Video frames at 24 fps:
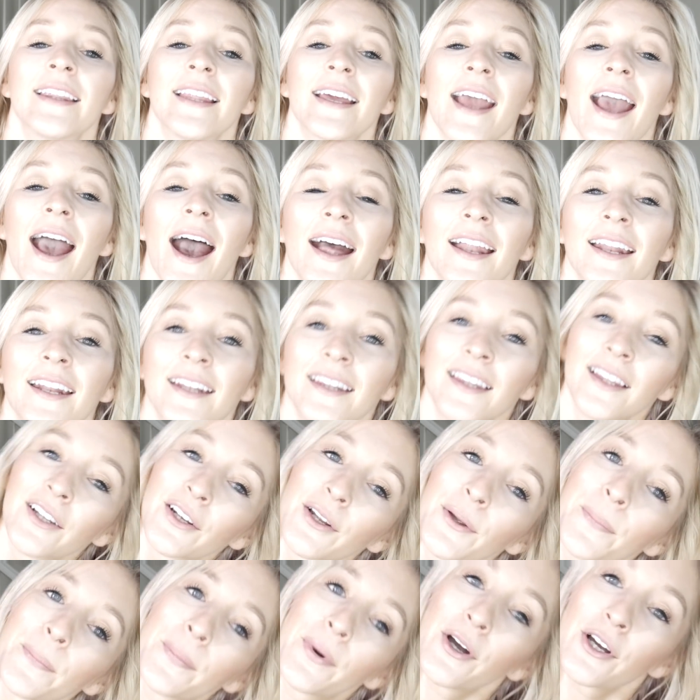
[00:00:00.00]
they added the
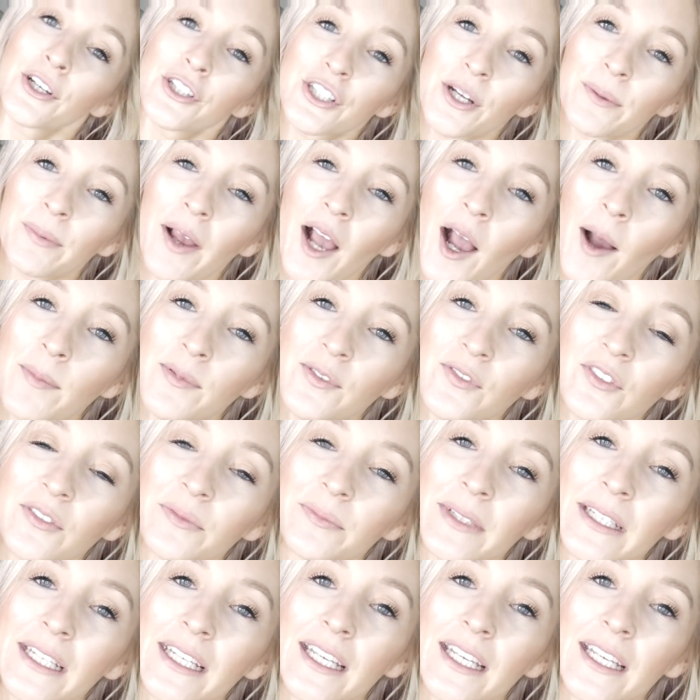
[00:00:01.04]
little push-up cups for me,